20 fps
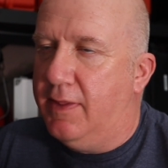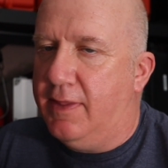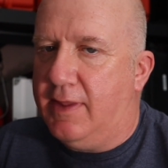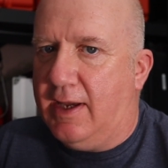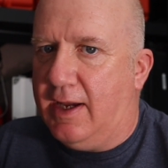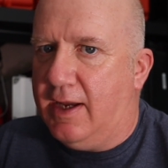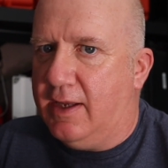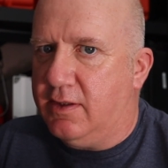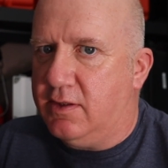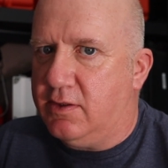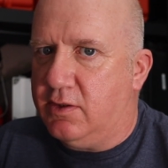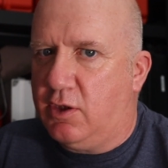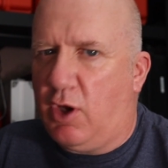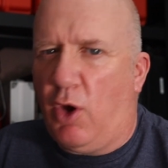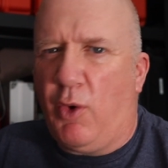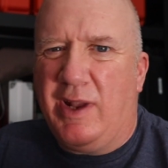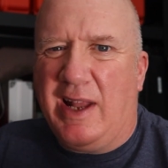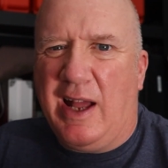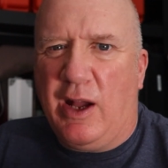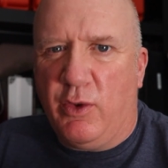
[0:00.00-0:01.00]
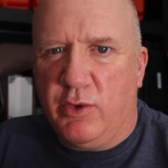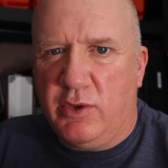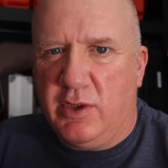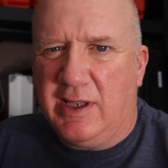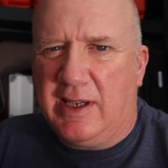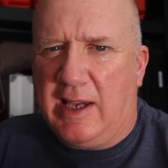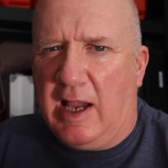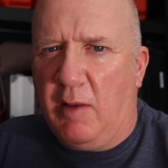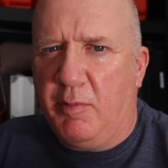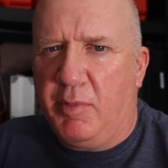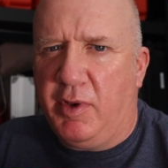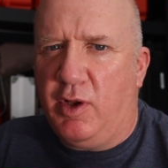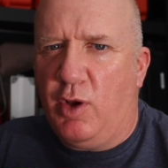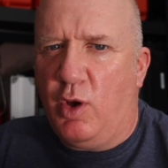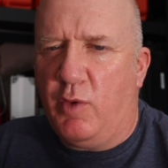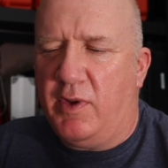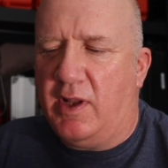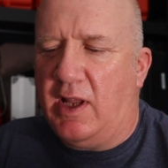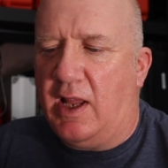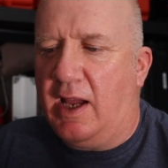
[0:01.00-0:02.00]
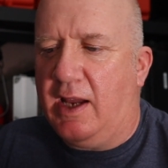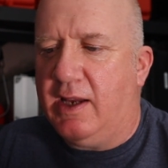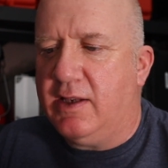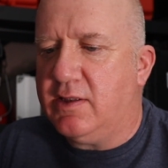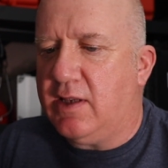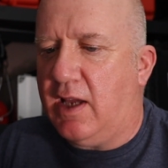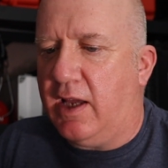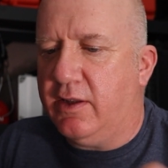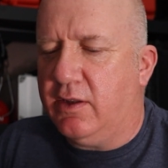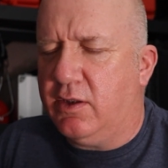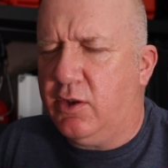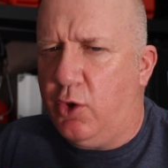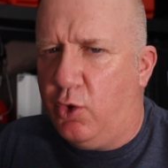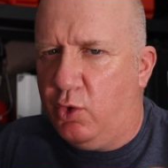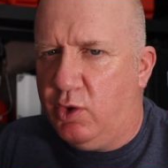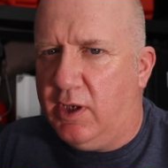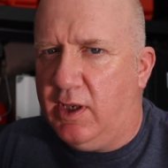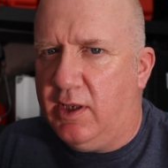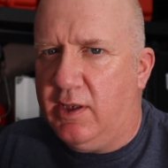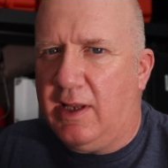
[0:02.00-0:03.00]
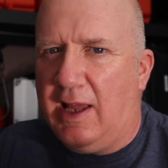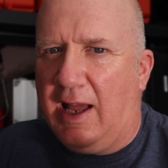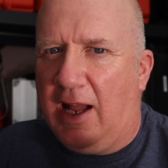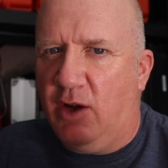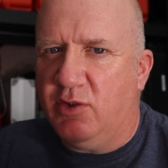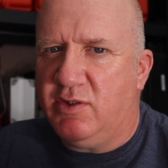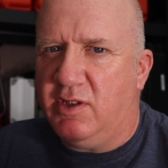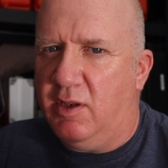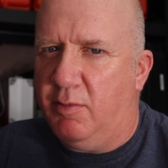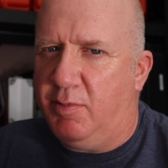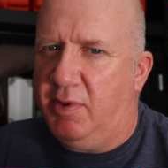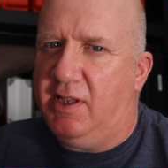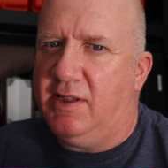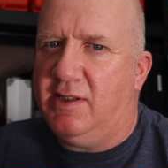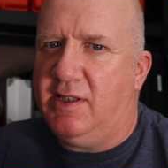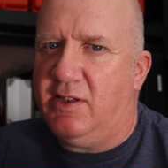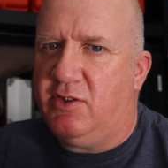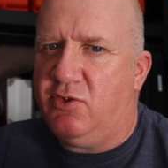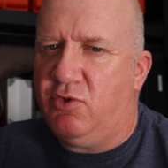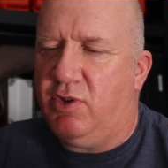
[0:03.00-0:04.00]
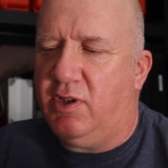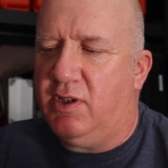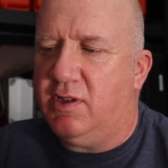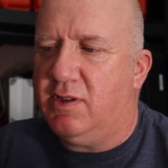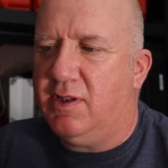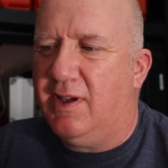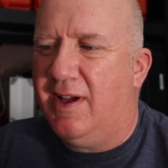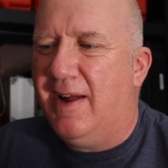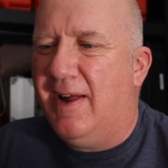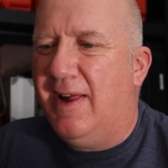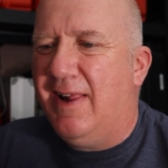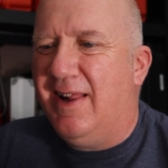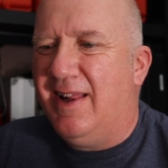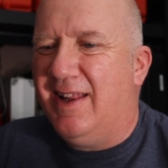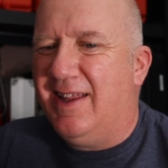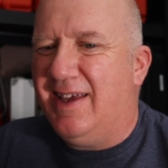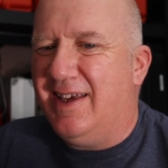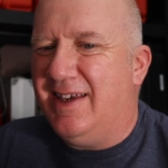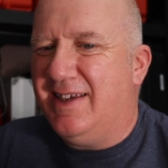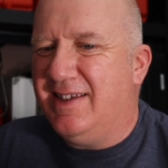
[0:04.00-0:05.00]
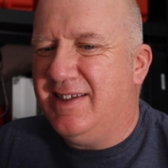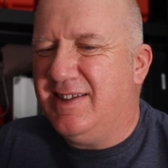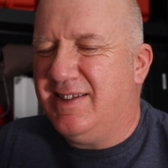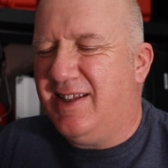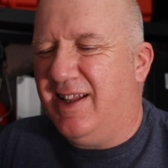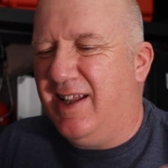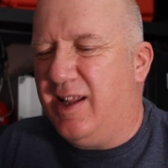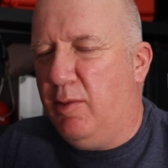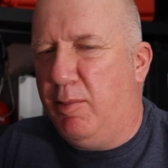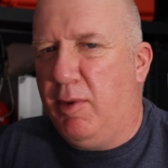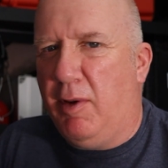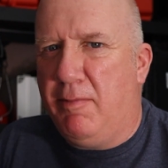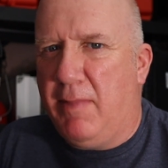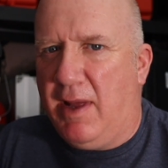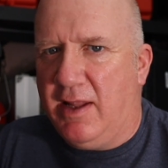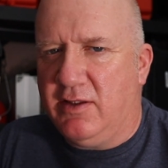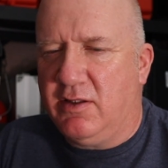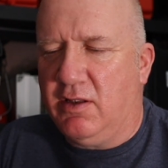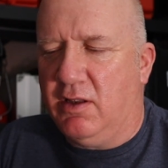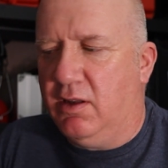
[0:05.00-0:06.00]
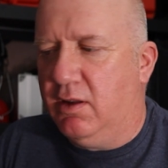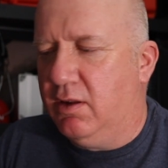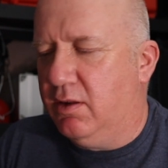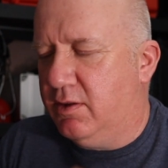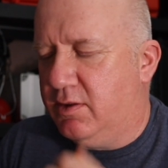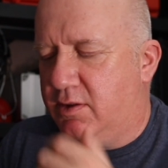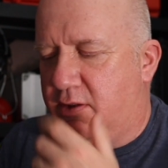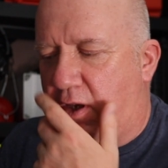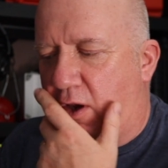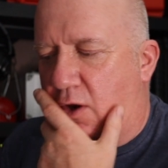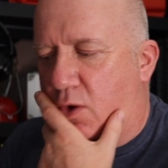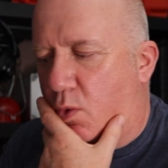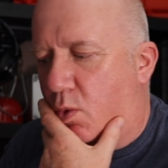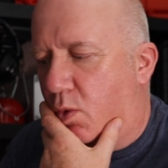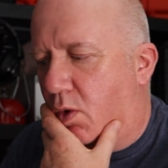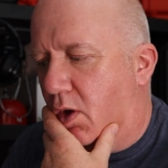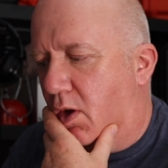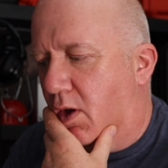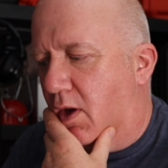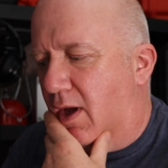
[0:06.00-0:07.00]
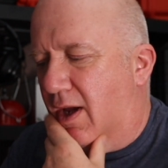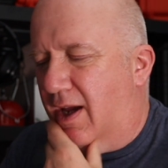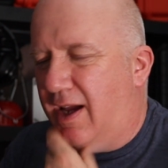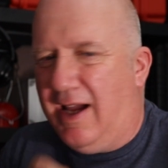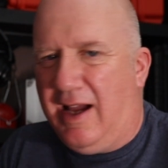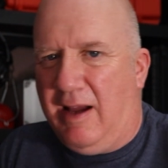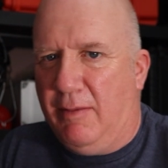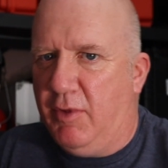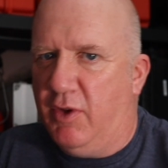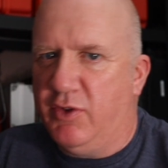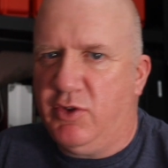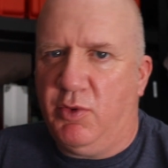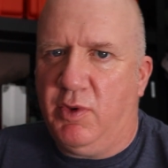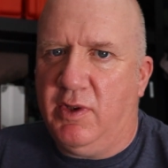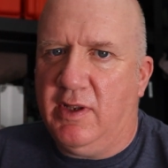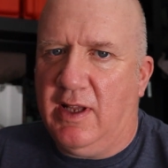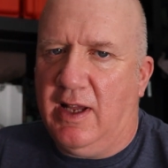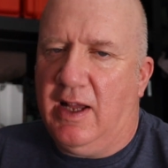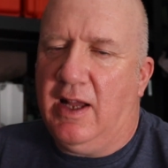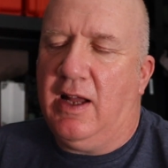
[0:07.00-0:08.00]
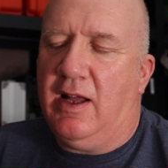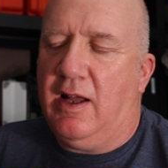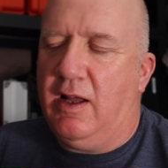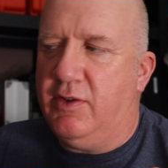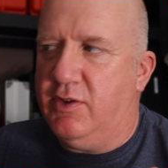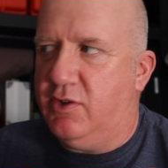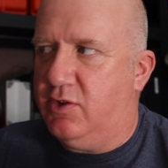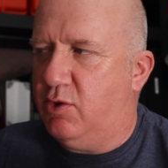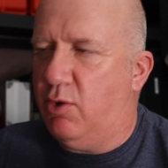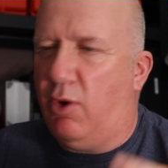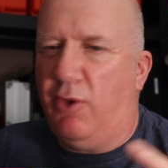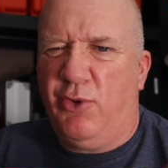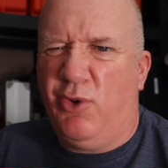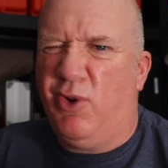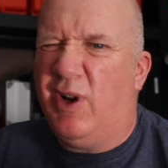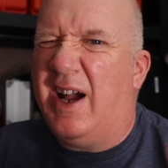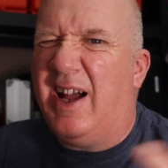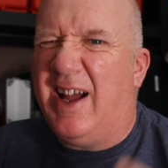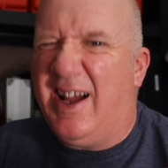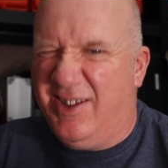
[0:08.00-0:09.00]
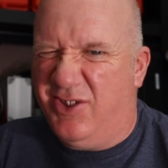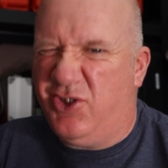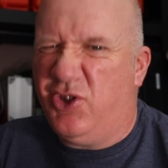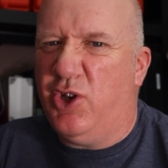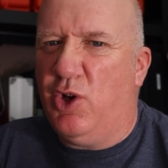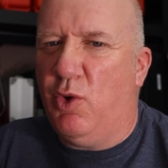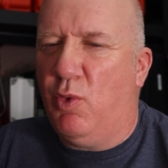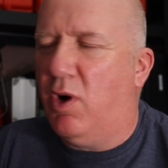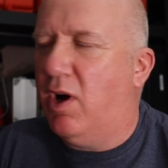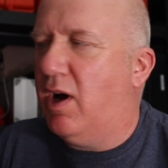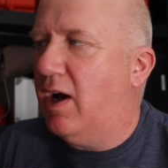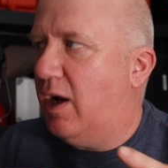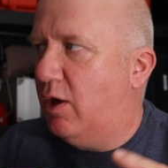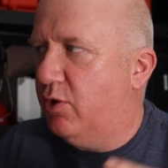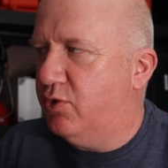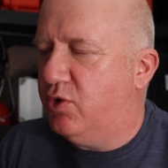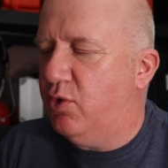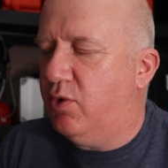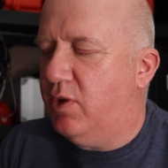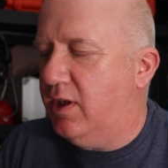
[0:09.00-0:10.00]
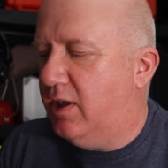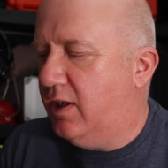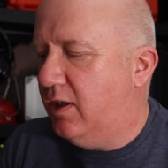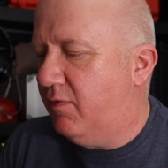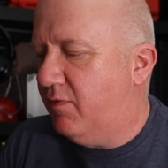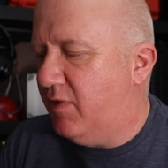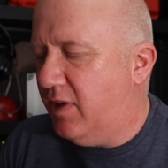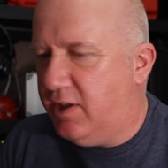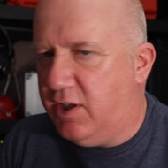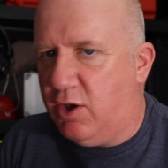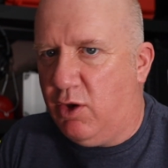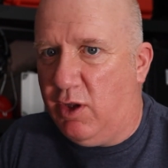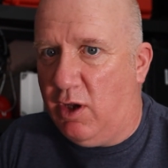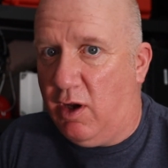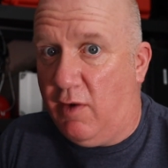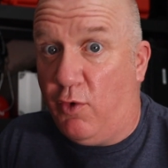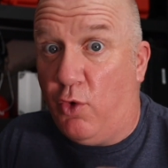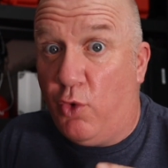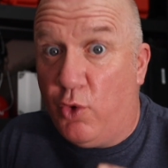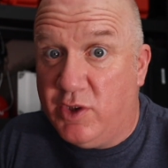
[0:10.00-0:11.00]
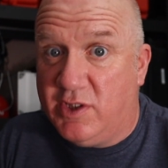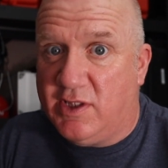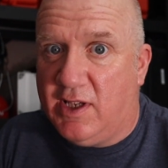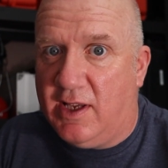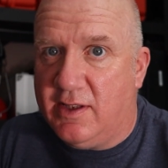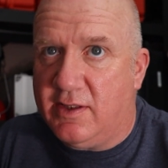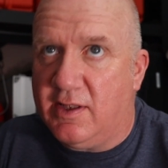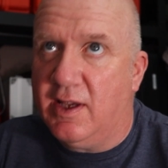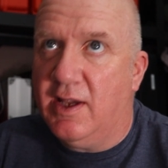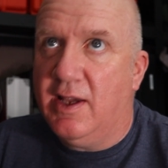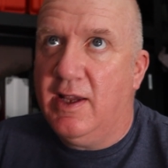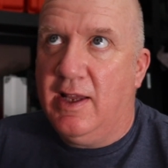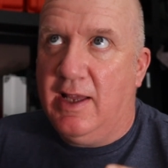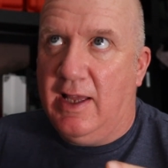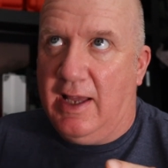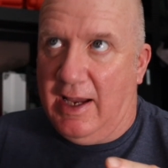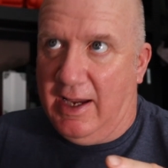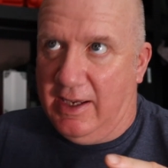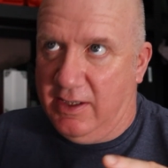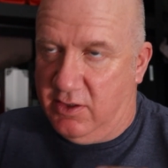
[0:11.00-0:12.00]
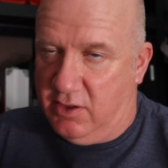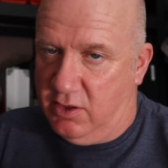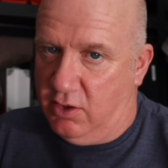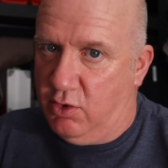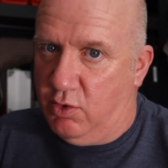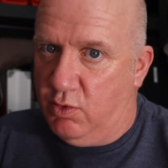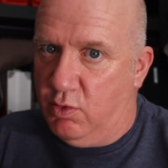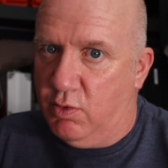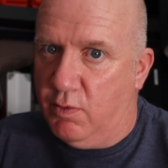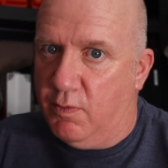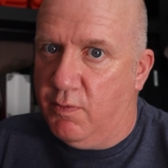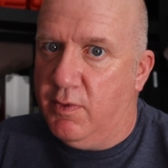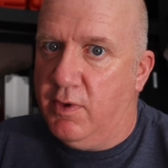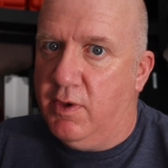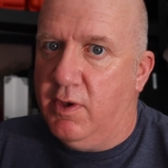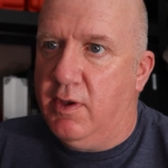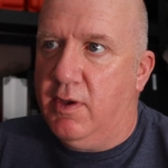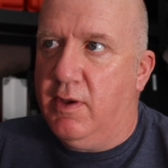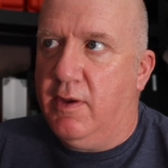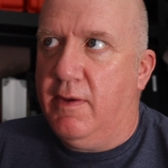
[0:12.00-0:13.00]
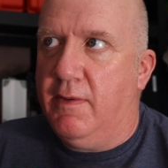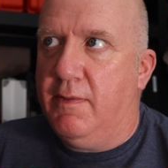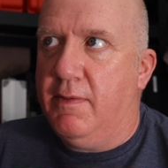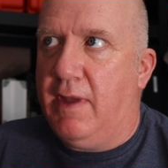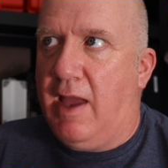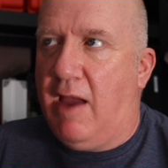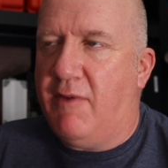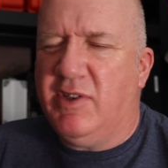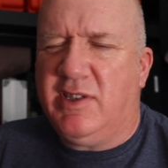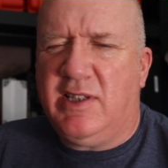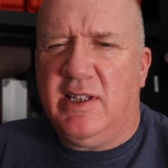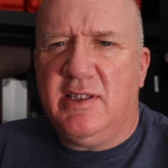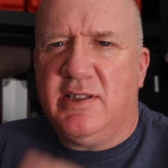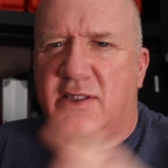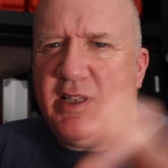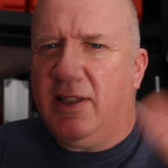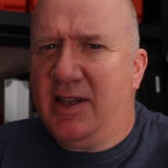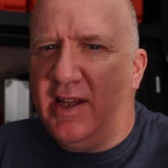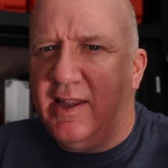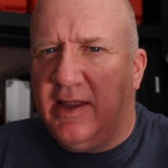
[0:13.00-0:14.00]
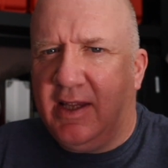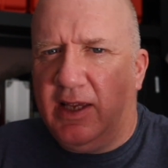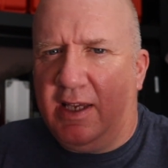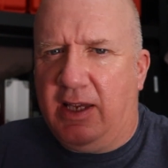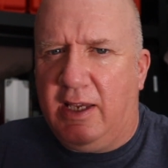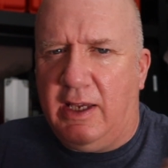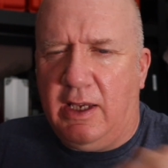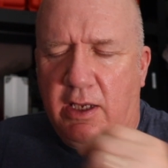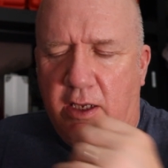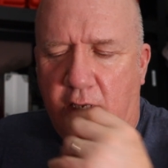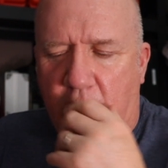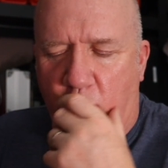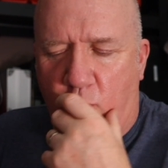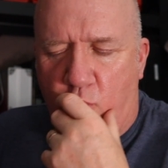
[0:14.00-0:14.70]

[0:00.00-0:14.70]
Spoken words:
that going out and camping overnight and cooking out in the Peak District is a little bit mental, so I'm not doing that. So I thought, do you know what, I'll do the video that I've always said I'd do ever since I did the